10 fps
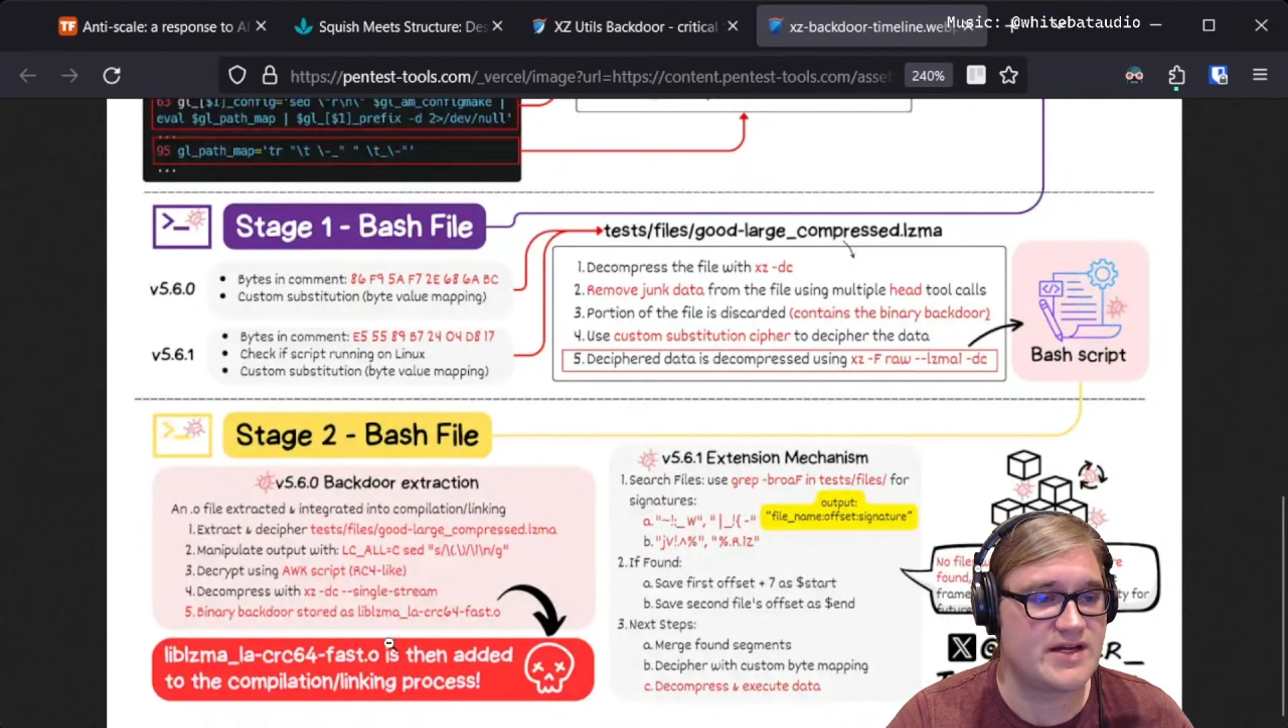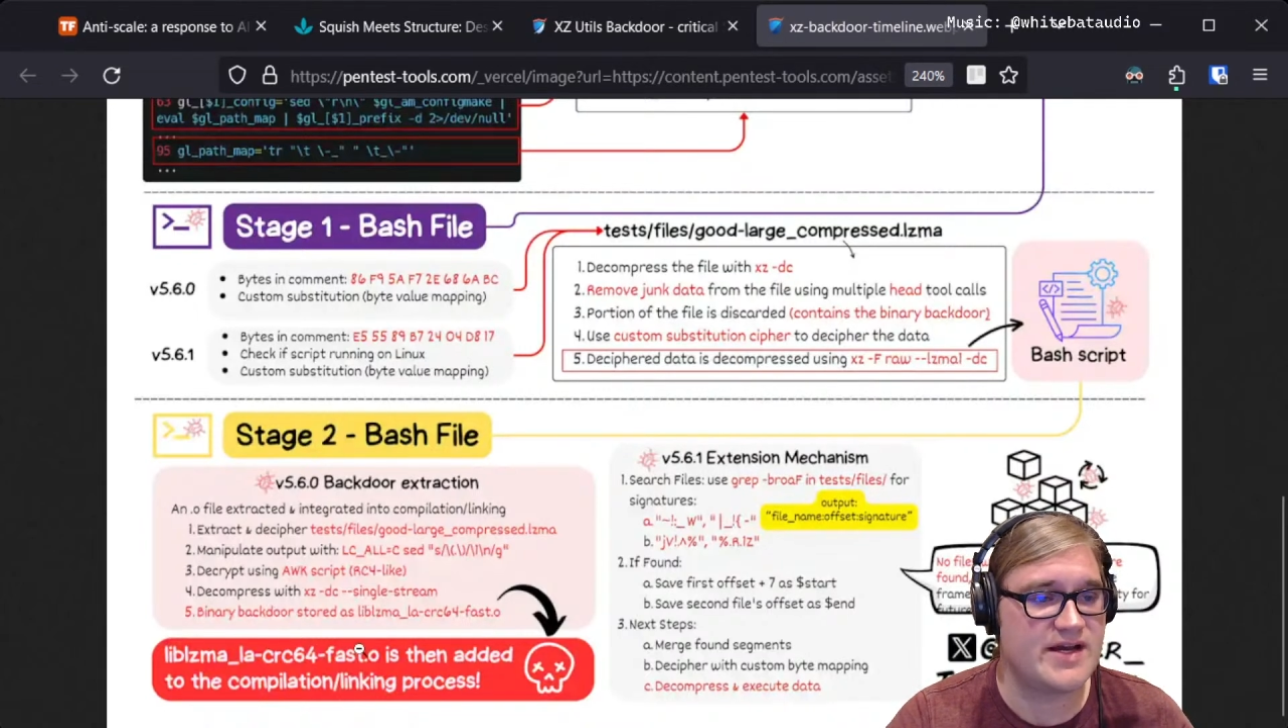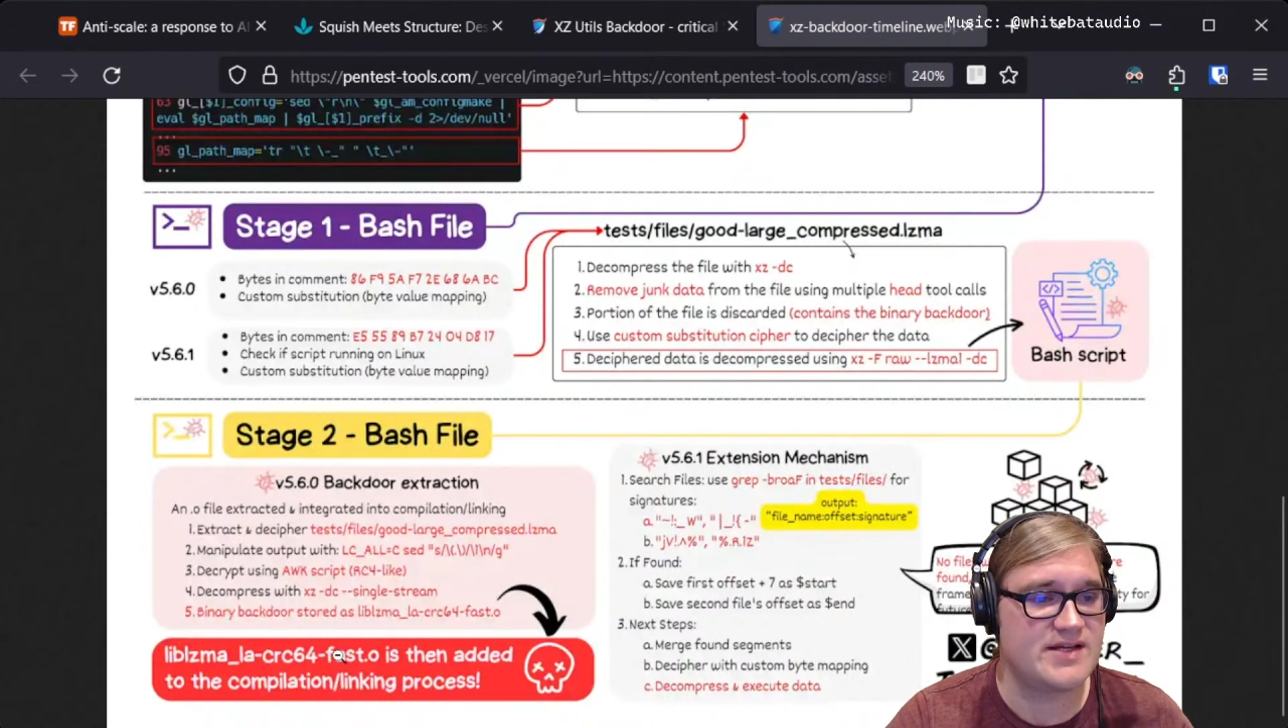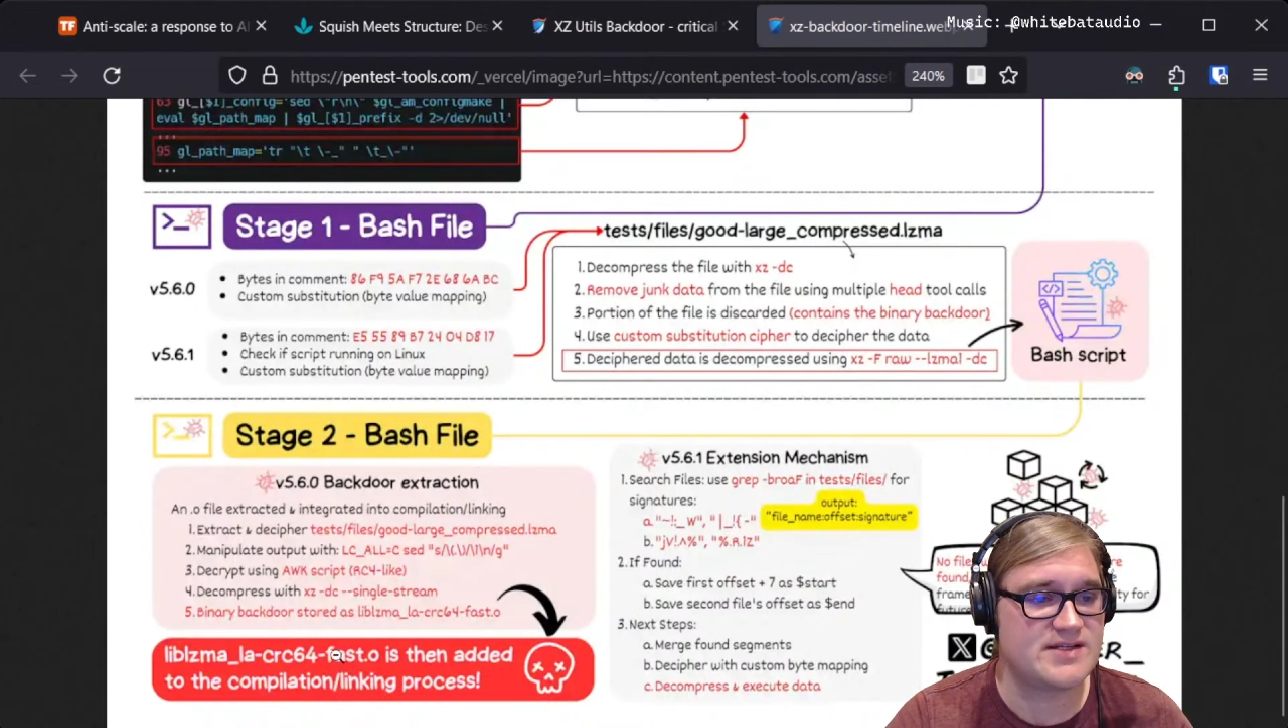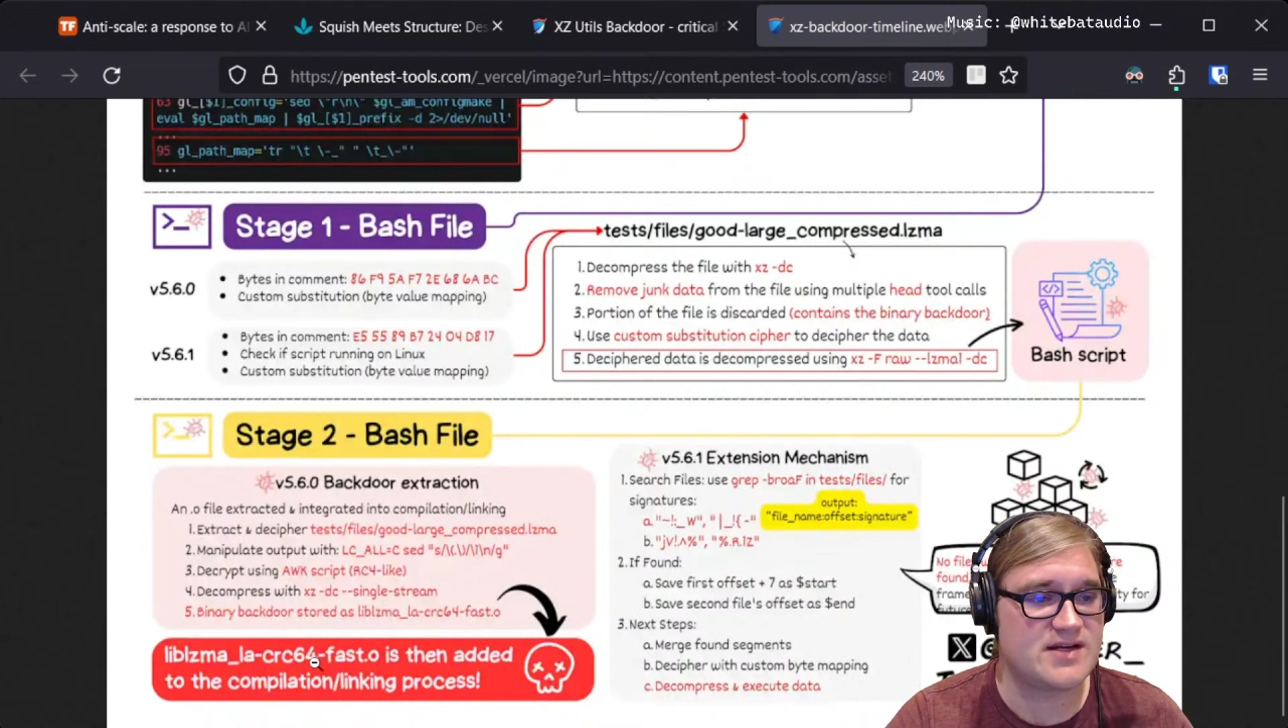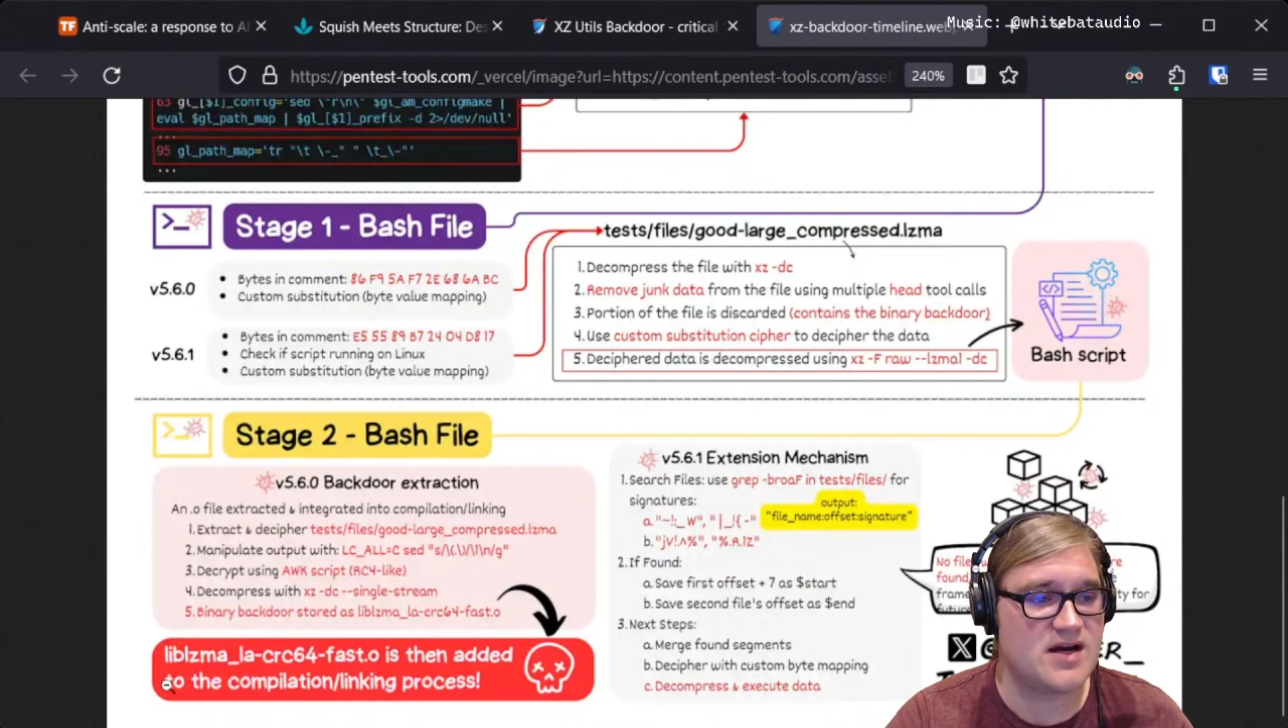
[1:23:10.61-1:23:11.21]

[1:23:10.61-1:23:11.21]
as an